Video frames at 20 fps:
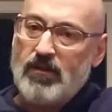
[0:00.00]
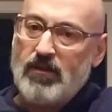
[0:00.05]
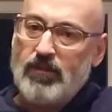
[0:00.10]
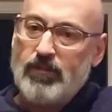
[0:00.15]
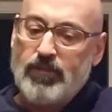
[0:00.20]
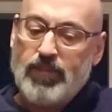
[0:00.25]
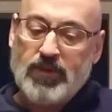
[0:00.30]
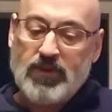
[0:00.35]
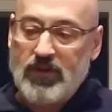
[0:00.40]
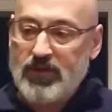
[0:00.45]

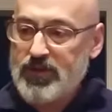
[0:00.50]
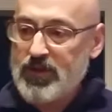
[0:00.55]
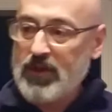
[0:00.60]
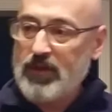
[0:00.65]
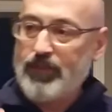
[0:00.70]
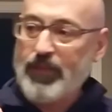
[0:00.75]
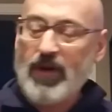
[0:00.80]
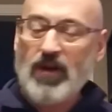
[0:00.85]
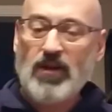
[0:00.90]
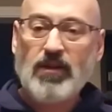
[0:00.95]
But
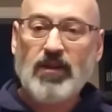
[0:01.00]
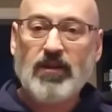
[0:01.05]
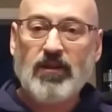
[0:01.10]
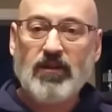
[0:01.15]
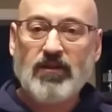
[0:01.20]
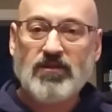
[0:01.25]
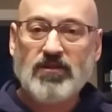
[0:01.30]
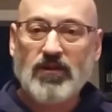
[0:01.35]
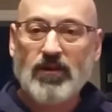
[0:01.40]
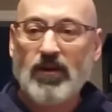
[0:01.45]
apparently
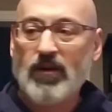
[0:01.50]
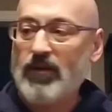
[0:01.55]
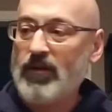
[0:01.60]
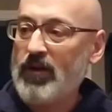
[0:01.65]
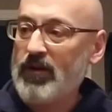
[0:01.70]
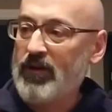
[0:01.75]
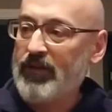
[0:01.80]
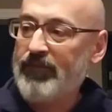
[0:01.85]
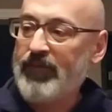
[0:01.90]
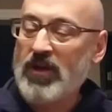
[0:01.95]
there's an
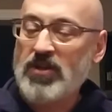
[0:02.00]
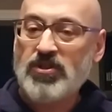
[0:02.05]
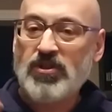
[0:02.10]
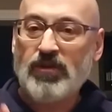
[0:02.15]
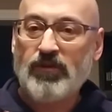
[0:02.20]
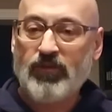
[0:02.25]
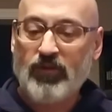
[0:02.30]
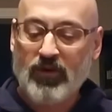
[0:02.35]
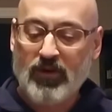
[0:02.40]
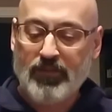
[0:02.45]
invention
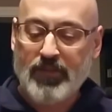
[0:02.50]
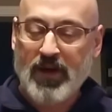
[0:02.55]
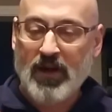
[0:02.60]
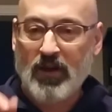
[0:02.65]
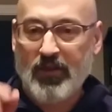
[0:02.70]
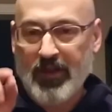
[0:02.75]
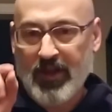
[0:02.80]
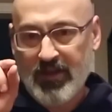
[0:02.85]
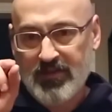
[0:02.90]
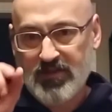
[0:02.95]
for a bottle
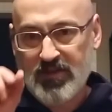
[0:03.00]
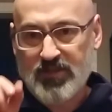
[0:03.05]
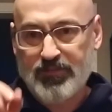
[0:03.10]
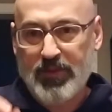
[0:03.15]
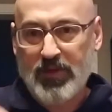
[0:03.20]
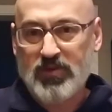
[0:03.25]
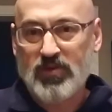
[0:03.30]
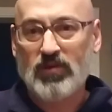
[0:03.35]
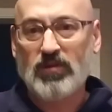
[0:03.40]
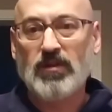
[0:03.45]
that has a
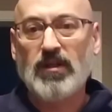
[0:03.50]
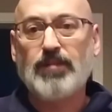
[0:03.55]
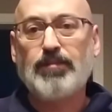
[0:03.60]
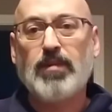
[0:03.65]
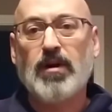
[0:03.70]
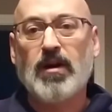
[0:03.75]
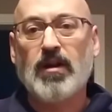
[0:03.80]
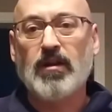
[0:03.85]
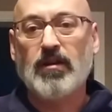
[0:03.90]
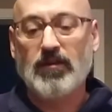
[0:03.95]
special lip
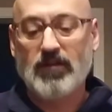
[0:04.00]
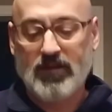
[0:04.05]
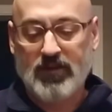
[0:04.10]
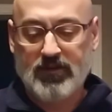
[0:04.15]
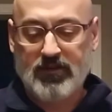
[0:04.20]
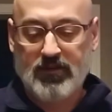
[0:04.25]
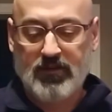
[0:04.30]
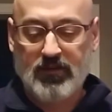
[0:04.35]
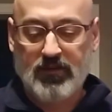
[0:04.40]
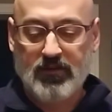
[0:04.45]
on it
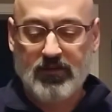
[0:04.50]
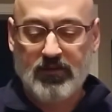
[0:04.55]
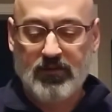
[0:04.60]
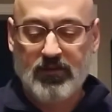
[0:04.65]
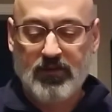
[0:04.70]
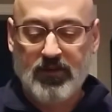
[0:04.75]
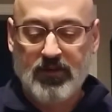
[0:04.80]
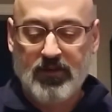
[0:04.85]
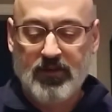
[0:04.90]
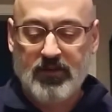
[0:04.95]

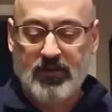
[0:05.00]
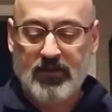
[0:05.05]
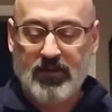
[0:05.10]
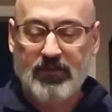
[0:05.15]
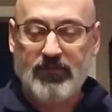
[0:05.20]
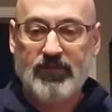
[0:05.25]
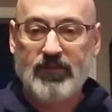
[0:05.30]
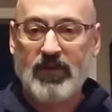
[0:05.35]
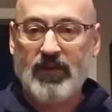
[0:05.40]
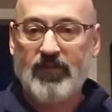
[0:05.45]

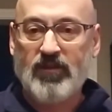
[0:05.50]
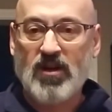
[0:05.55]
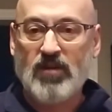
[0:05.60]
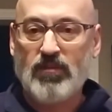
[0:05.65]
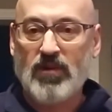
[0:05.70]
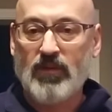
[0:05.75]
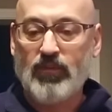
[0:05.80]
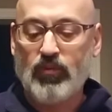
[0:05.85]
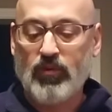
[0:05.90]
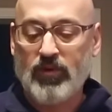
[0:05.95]
that they've come
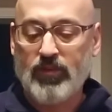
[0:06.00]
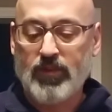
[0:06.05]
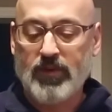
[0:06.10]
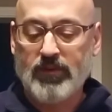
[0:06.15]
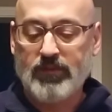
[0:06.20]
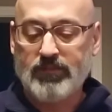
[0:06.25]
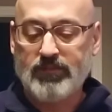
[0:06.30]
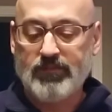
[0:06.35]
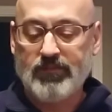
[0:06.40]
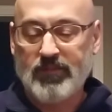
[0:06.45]
up with, but
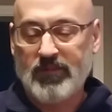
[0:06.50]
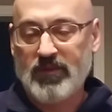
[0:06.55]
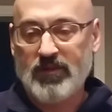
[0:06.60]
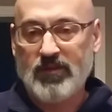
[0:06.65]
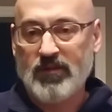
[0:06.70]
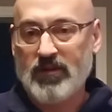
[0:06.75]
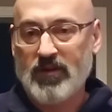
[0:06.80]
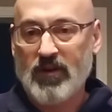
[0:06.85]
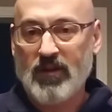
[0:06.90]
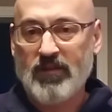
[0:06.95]

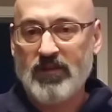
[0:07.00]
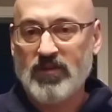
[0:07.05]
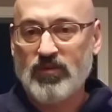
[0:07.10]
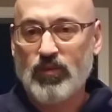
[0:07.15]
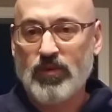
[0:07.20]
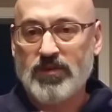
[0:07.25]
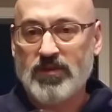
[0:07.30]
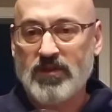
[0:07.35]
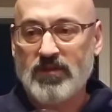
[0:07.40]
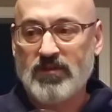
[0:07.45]
none of these
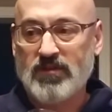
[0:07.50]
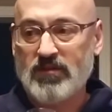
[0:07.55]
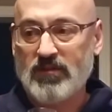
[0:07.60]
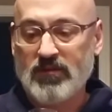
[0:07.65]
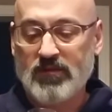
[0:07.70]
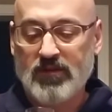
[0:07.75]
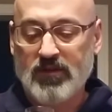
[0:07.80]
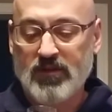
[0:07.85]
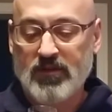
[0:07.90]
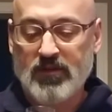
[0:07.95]
whiskeys
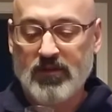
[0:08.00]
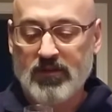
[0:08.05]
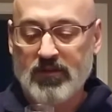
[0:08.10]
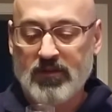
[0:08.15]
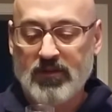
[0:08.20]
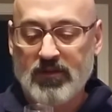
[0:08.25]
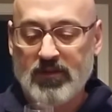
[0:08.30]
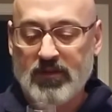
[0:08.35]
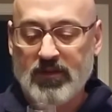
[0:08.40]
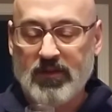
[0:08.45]

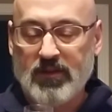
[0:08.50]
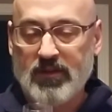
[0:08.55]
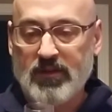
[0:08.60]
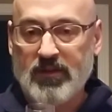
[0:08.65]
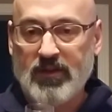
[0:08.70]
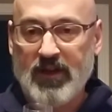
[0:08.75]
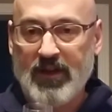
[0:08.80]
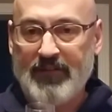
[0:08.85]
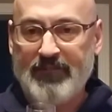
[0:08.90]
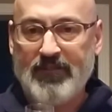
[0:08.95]

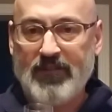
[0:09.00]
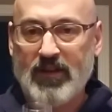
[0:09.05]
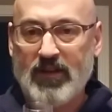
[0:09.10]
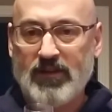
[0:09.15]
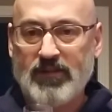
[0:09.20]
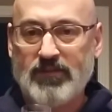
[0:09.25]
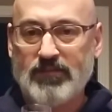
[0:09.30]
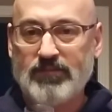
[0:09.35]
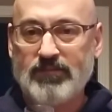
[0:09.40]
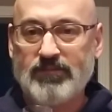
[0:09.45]
have that.
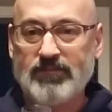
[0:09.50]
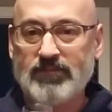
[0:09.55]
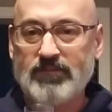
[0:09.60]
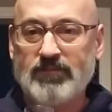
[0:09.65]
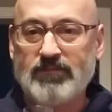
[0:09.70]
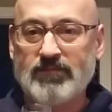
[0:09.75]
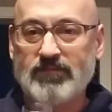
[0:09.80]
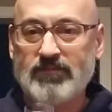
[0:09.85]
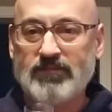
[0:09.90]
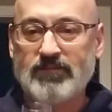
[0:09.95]

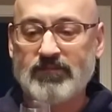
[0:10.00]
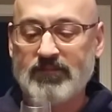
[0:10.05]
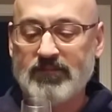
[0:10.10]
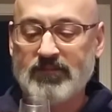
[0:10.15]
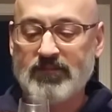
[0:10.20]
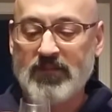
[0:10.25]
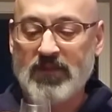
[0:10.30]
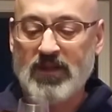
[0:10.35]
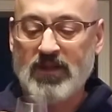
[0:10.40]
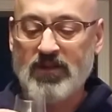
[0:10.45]

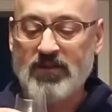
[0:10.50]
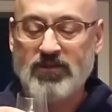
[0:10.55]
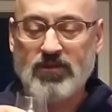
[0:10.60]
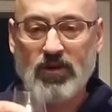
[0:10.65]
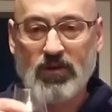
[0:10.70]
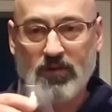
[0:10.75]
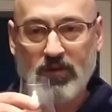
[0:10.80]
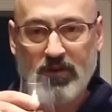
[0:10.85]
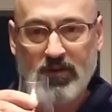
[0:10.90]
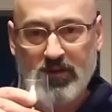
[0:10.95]

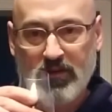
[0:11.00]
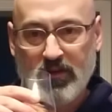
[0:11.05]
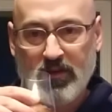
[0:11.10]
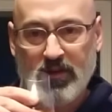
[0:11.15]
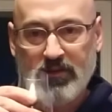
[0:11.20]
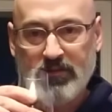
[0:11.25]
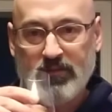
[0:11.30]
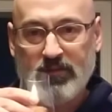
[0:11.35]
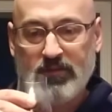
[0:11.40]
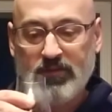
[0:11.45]
So
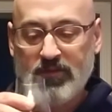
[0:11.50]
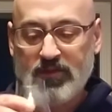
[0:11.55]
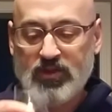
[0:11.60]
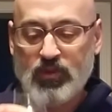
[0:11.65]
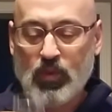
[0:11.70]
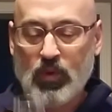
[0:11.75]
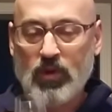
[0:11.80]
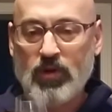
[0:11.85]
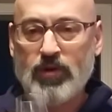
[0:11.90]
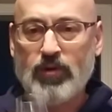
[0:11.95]

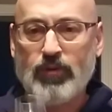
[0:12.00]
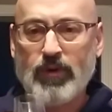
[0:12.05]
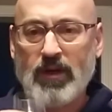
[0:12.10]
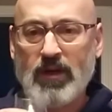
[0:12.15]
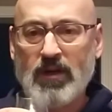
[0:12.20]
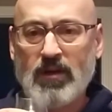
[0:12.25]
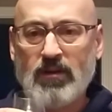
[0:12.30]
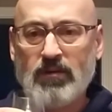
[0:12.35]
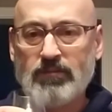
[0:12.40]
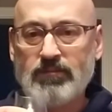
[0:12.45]
swirled
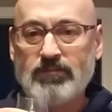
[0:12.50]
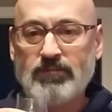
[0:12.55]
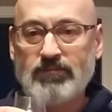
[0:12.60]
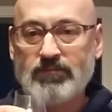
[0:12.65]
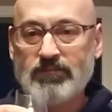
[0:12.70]
around.